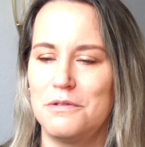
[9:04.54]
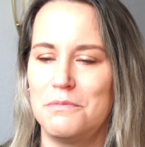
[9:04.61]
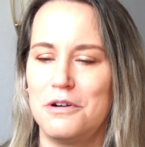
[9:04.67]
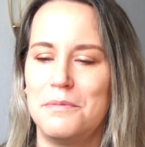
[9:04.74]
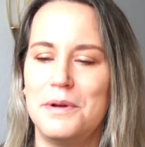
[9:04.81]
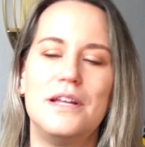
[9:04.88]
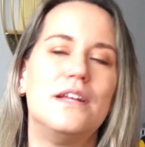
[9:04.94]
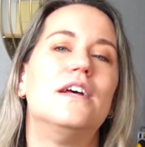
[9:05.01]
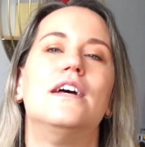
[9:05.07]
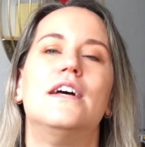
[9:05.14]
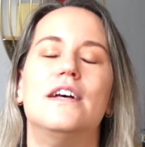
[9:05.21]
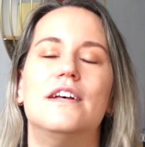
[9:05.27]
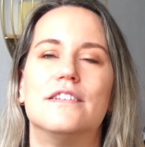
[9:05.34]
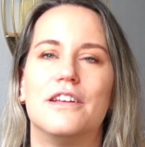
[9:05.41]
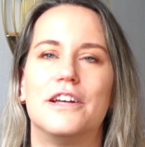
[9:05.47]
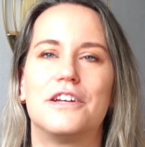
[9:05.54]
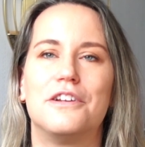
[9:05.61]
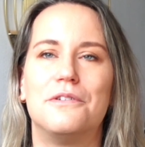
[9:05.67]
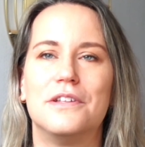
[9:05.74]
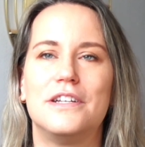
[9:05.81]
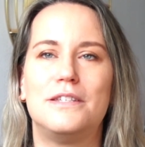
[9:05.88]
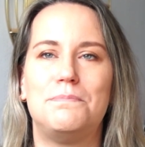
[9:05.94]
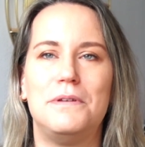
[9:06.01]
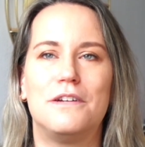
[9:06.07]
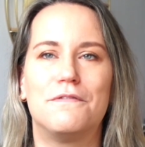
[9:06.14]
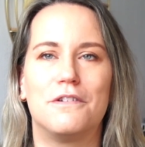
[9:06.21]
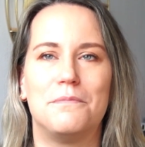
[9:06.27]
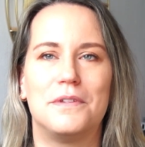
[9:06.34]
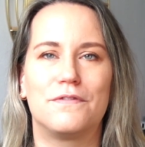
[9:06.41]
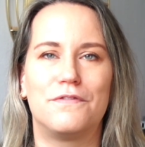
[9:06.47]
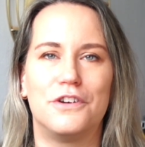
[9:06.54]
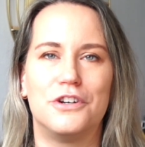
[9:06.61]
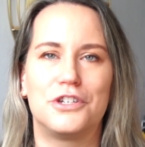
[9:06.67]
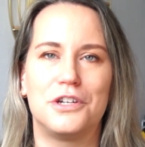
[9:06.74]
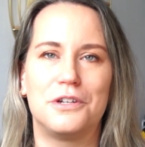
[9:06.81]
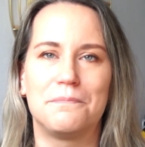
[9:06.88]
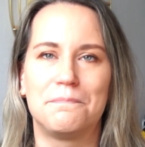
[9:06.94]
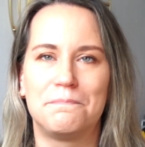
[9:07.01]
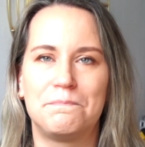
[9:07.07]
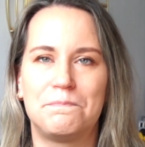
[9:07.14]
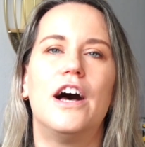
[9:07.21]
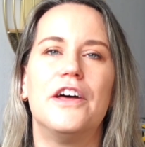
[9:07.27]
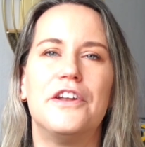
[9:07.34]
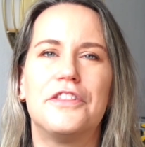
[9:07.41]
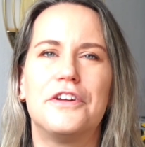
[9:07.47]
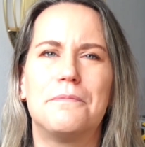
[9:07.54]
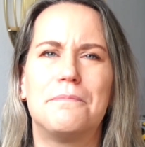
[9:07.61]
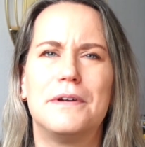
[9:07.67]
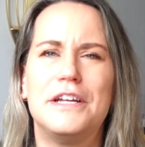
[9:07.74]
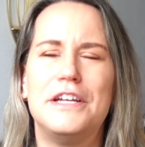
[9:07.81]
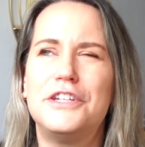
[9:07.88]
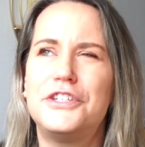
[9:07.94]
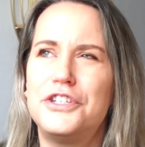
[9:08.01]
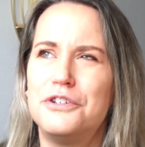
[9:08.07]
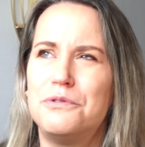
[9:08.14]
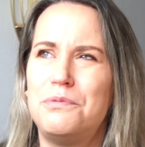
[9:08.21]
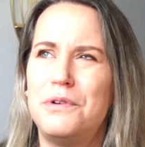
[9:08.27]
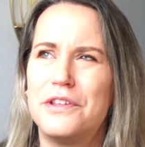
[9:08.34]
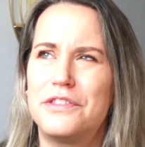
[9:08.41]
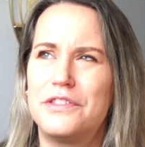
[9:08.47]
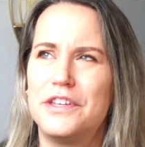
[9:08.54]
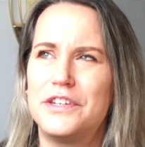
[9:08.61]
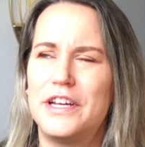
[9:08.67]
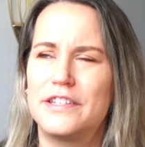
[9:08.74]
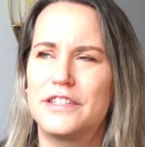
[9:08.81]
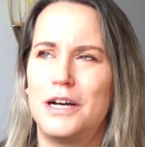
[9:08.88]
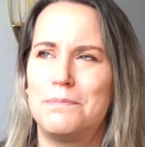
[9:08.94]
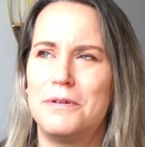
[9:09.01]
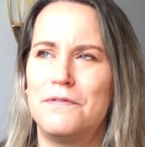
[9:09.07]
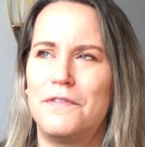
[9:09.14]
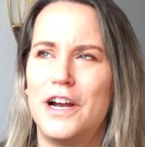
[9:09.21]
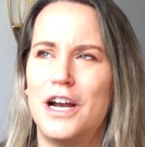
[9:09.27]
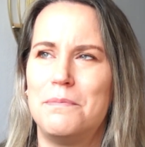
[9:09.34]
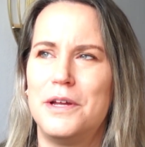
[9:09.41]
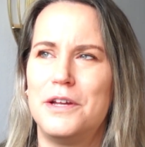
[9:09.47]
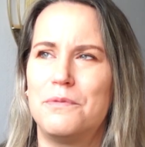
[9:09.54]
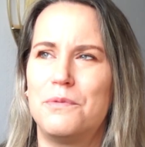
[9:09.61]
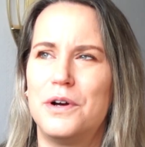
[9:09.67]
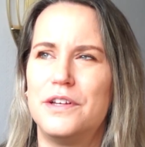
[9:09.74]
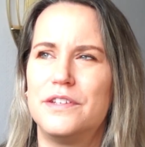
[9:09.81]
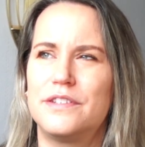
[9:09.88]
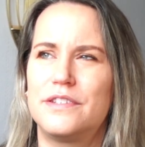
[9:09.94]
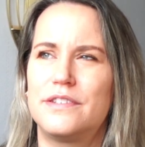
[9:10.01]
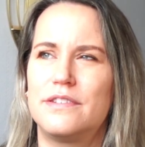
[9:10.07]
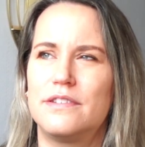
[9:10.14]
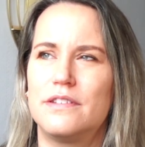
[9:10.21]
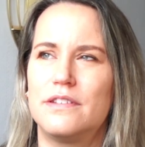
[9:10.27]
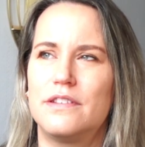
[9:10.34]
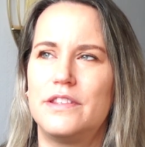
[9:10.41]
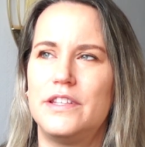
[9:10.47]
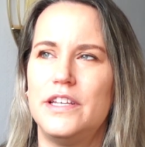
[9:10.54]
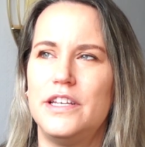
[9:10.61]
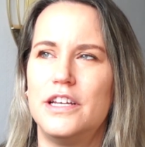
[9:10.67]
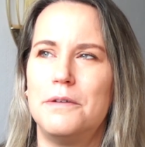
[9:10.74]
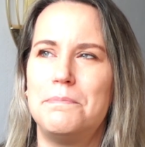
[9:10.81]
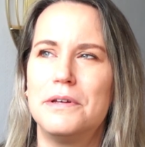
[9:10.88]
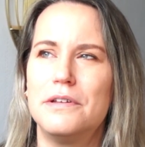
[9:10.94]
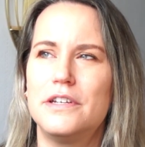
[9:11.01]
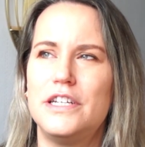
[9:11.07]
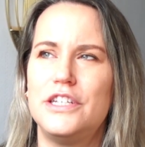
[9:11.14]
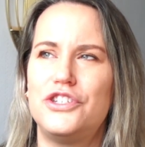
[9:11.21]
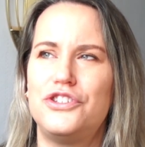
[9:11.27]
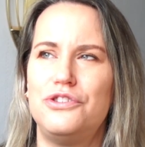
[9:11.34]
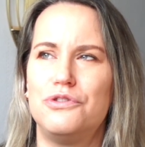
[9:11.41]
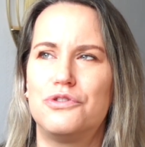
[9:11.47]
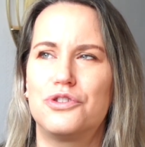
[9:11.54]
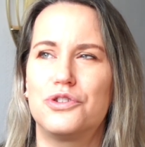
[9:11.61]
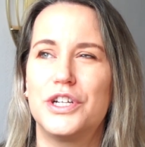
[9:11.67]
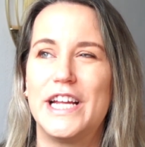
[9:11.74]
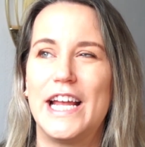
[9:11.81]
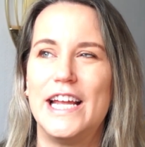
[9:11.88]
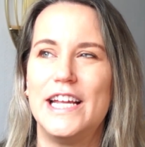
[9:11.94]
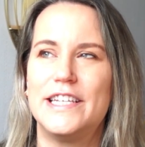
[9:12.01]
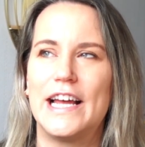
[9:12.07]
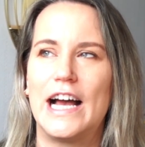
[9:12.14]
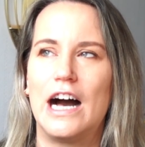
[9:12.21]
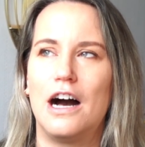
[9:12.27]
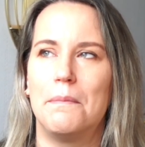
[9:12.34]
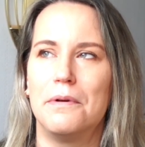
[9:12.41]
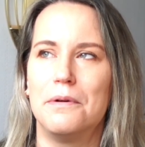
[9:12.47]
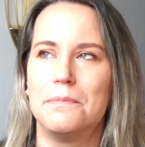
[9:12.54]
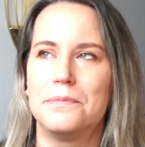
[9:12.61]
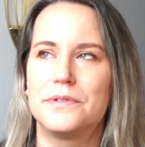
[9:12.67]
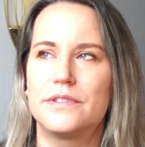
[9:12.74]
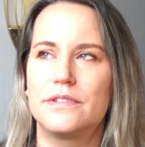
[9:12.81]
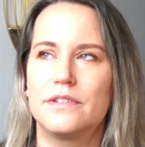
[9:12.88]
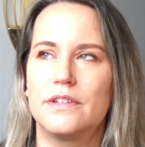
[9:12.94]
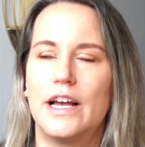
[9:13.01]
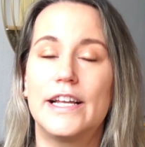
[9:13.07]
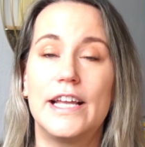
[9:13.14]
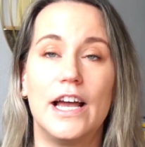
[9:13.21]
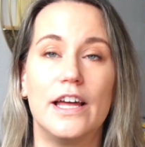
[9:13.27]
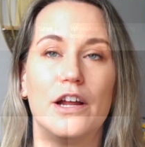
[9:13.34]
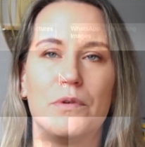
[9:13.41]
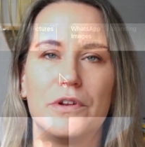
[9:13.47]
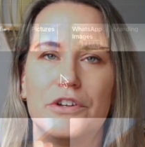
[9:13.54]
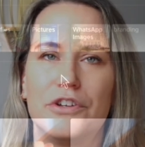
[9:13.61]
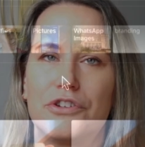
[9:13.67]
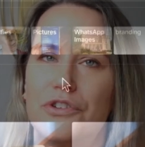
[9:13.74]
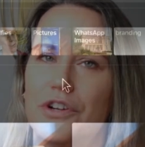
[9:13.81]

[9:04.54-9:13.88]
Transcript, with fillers: the moment, so I can only speak from this version. Another issue with the desktop environment was the ability to create albums. Again, I wanted to